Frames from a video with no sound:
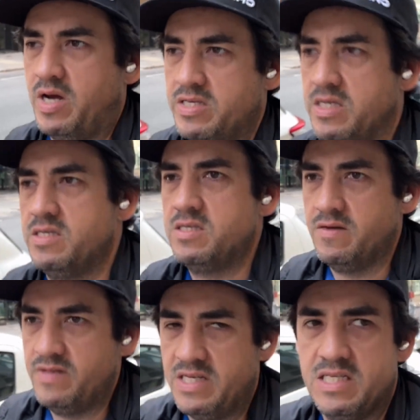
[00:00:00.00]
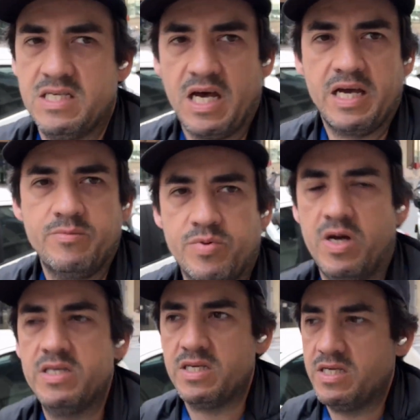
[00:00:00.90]
process, of the design
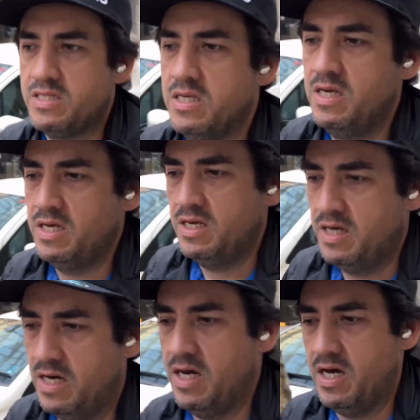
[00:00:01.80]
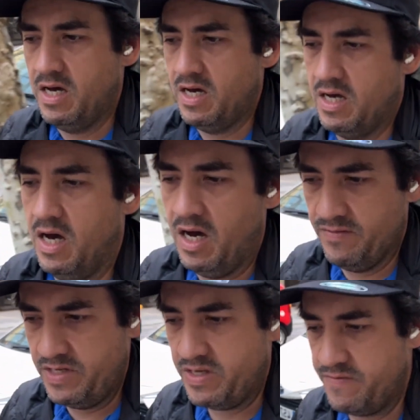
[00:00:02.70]
process
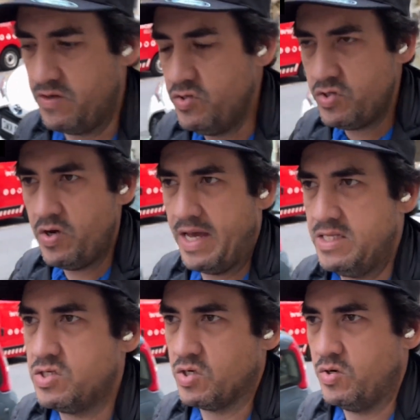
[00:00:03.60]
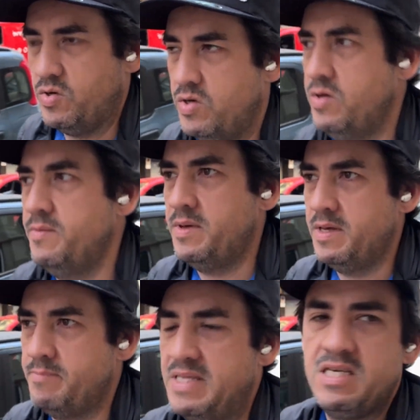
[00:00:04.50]
of the diffuser. And so
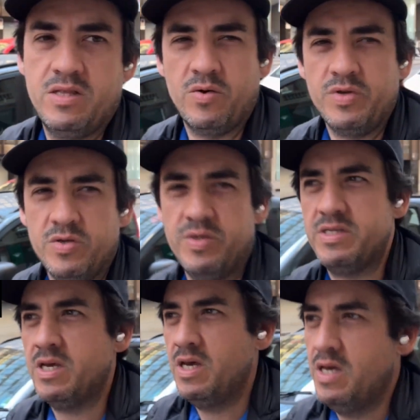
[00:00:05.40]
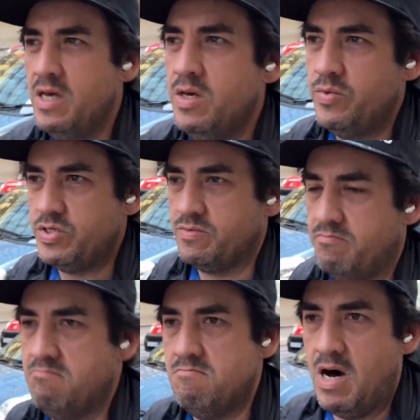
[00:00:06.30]
basically what we do is we just
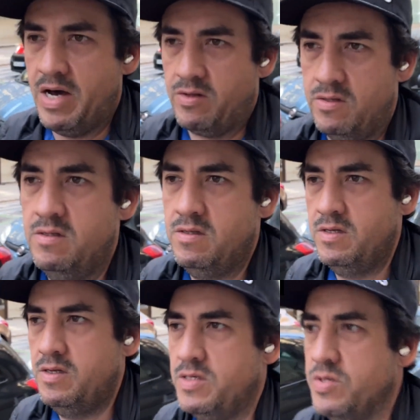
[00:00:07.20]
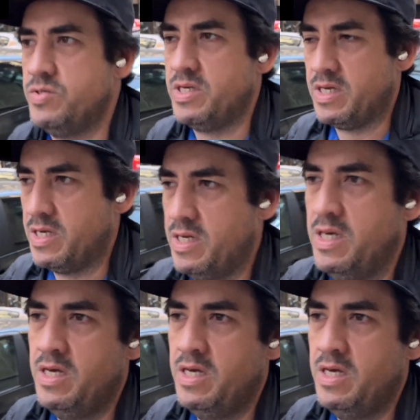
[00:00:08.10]
model using